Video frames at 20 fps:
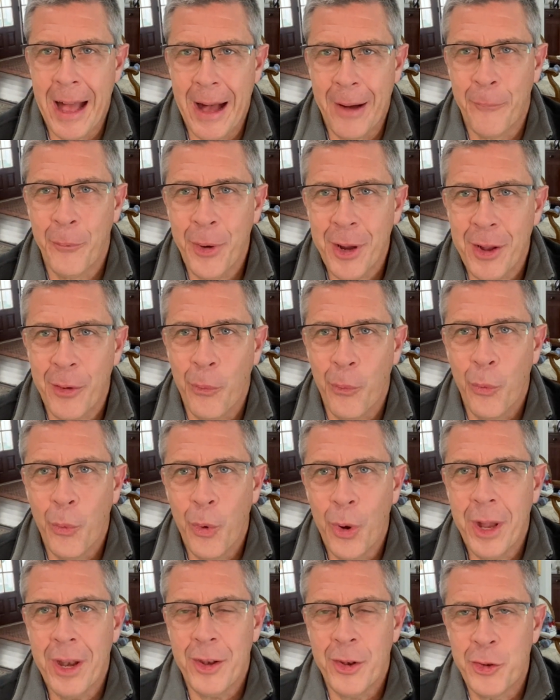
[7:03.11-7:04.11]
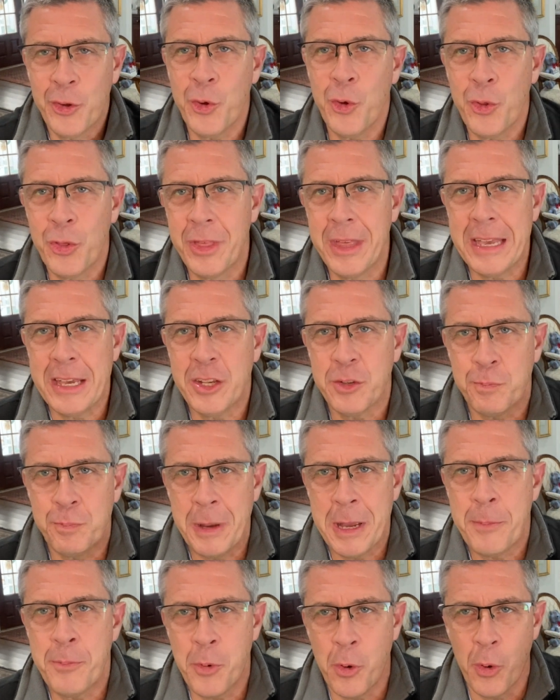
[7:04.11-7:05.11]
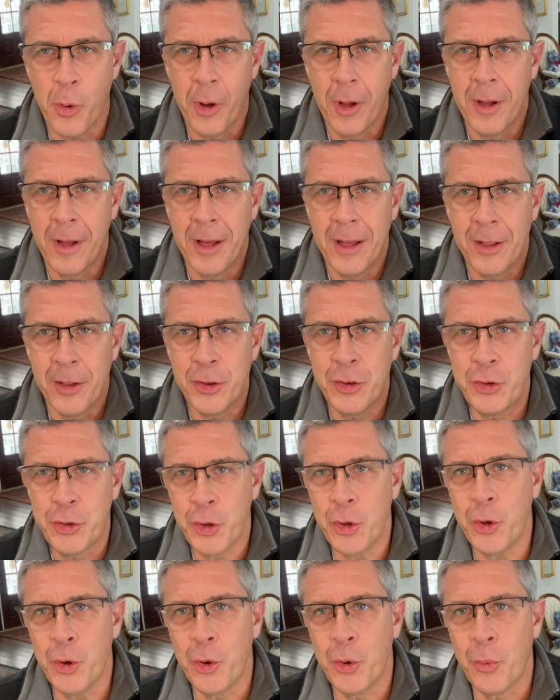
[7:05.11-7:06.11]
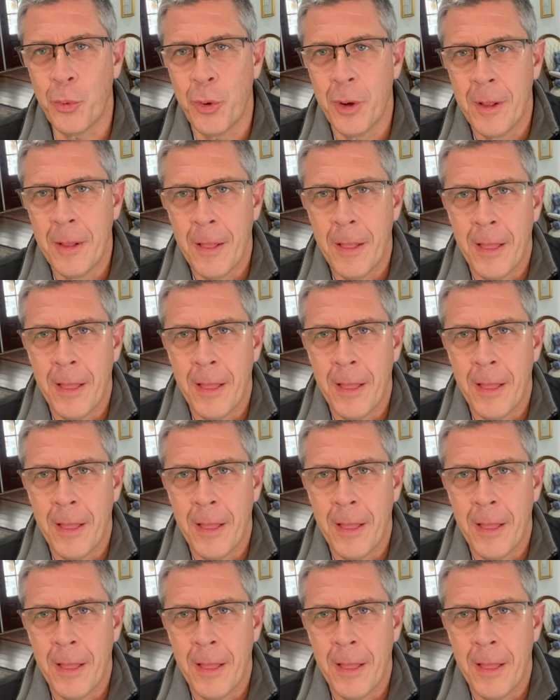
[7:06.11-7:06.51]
What, what do these people do